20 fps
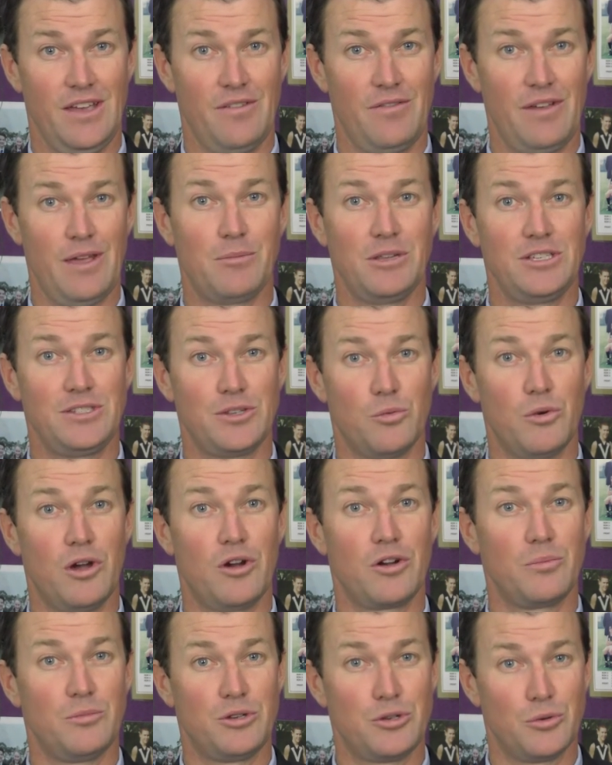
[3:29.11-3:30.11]
Families are
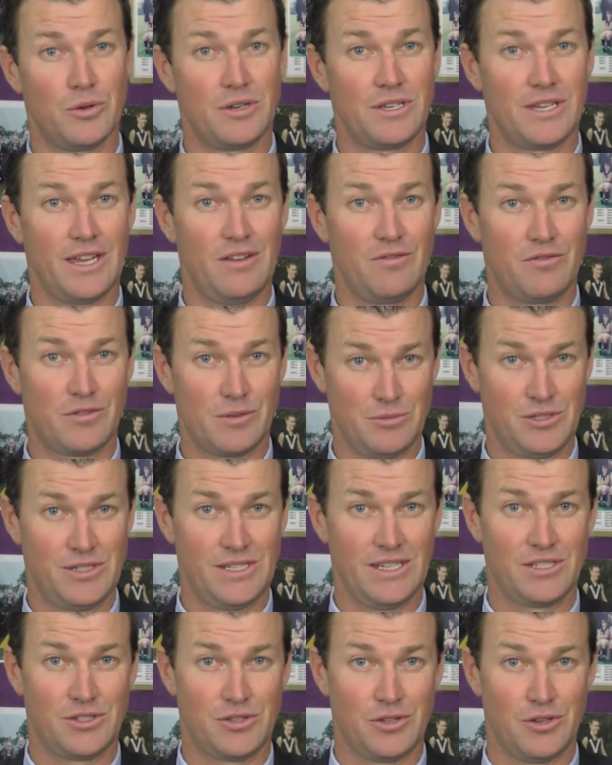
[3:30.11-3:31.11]
welcome to attend from
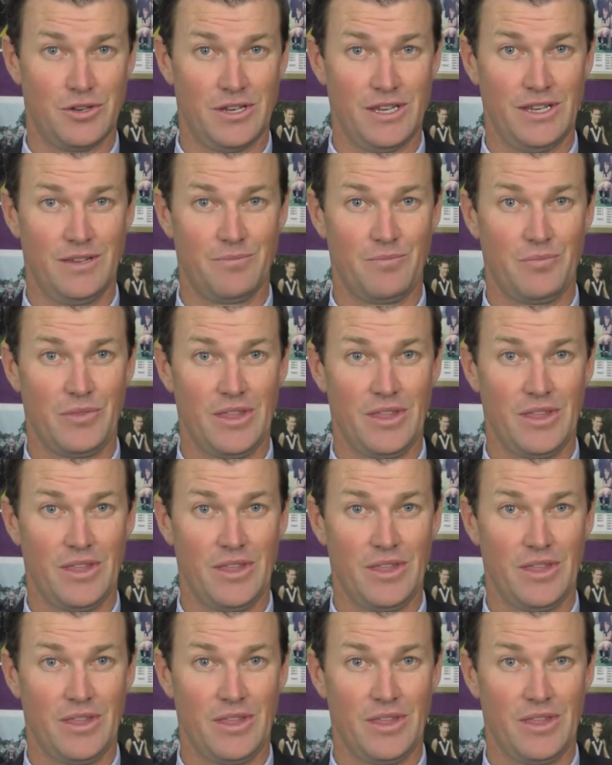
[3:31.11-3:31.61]
6.30.